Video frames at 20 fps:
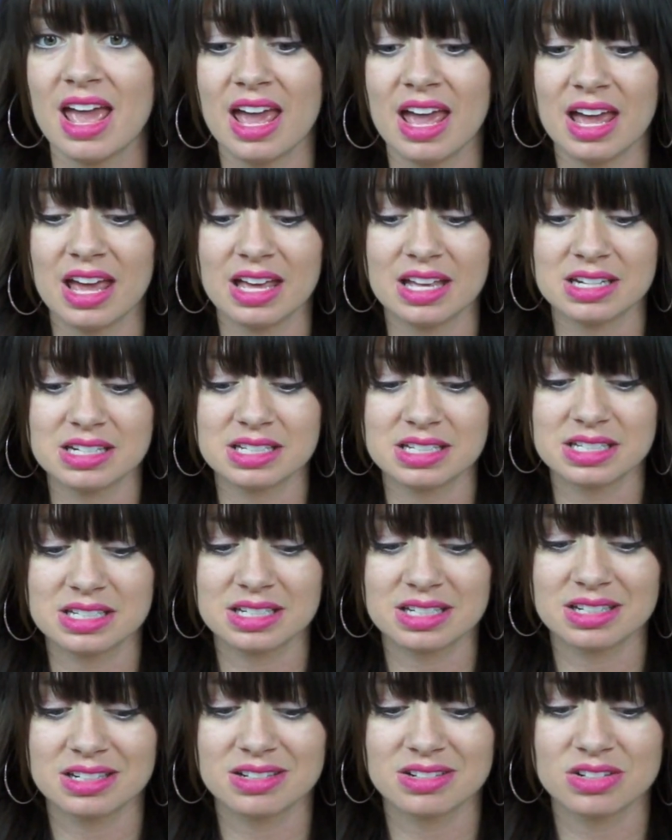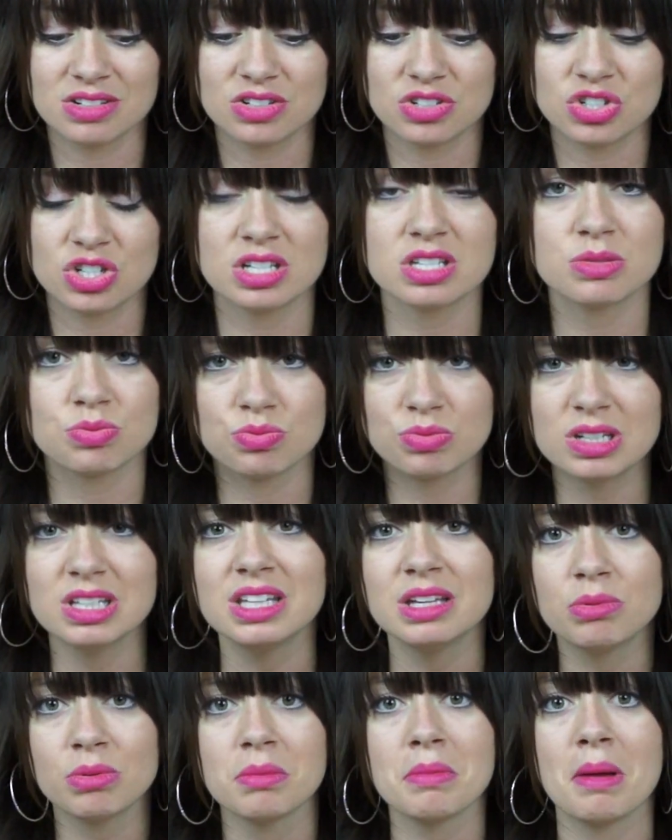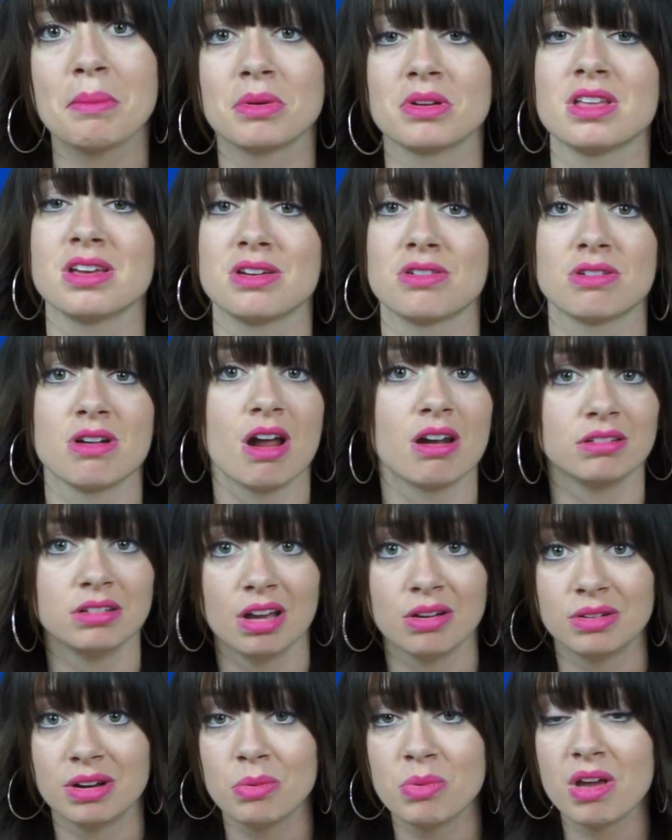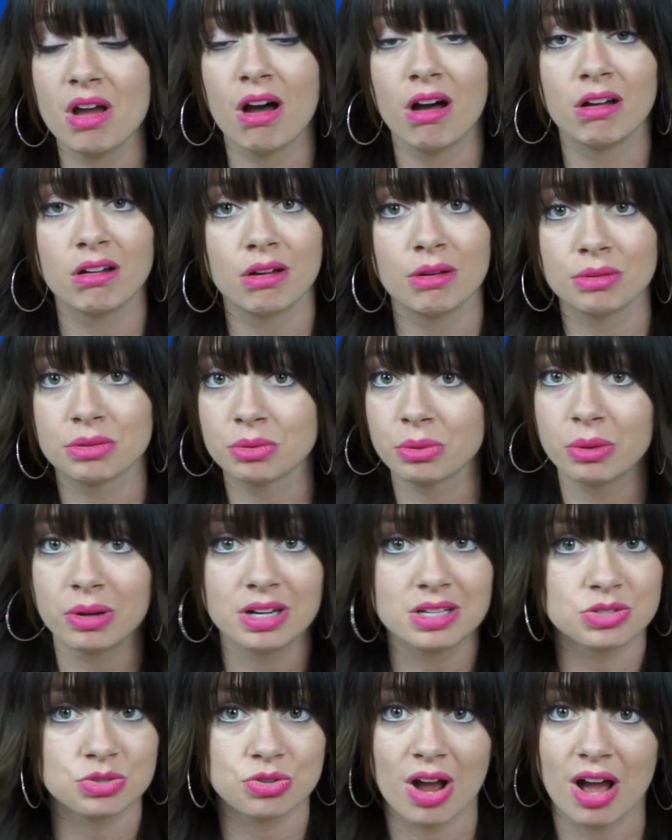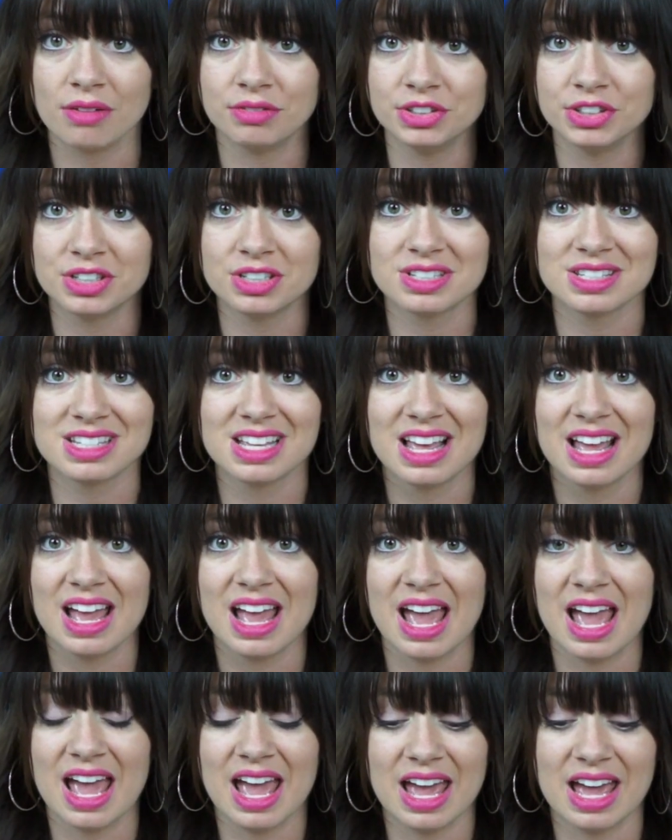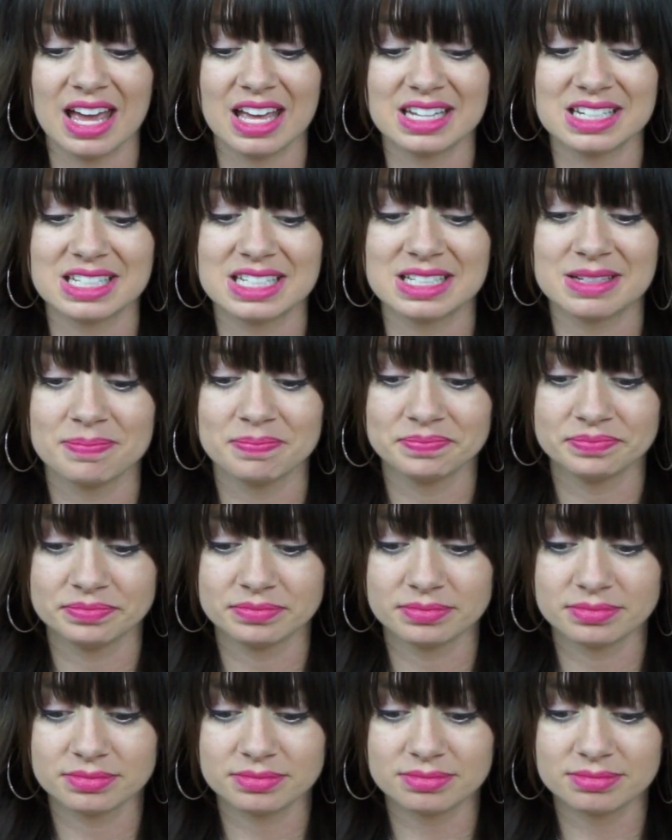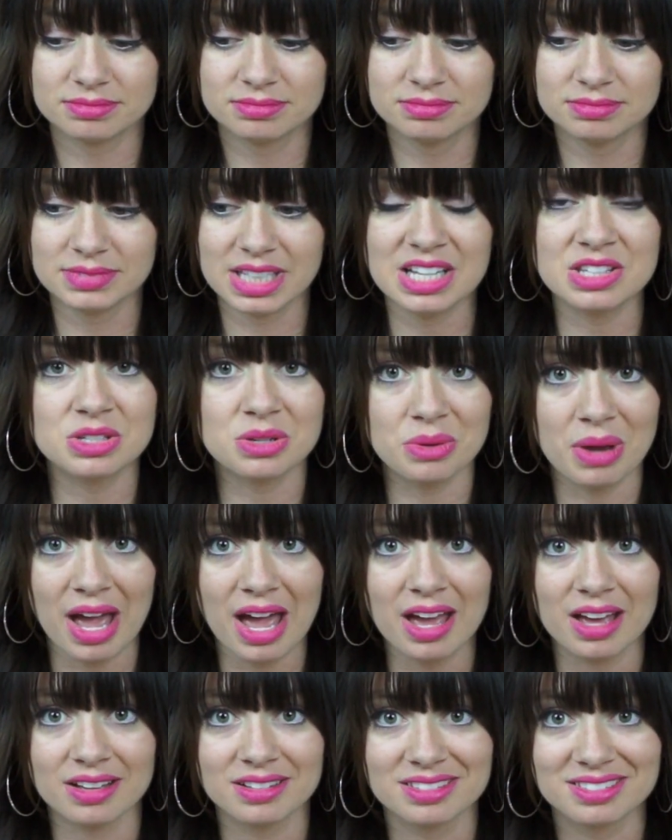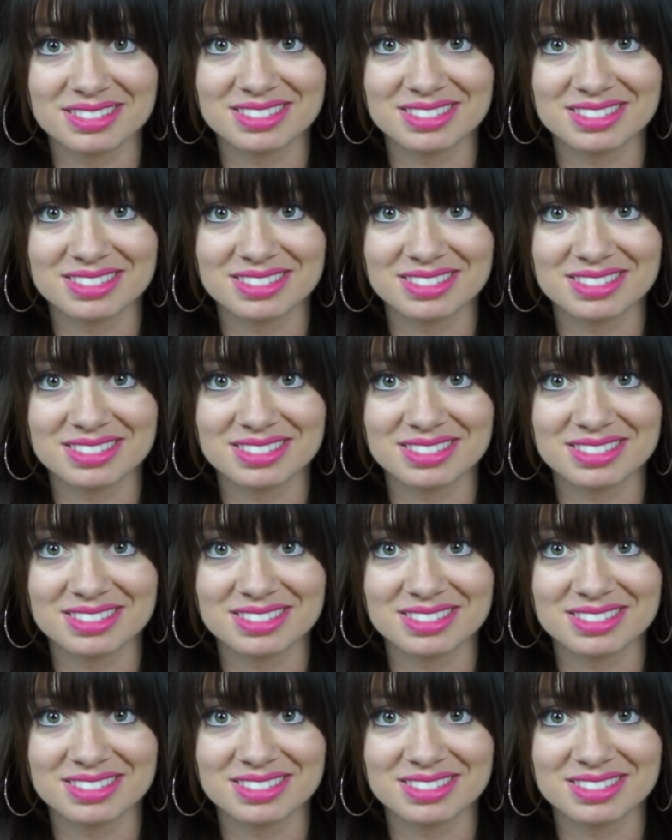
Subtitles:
And just really remember that you're not alone, and we all go through it as travelers. And it's okay.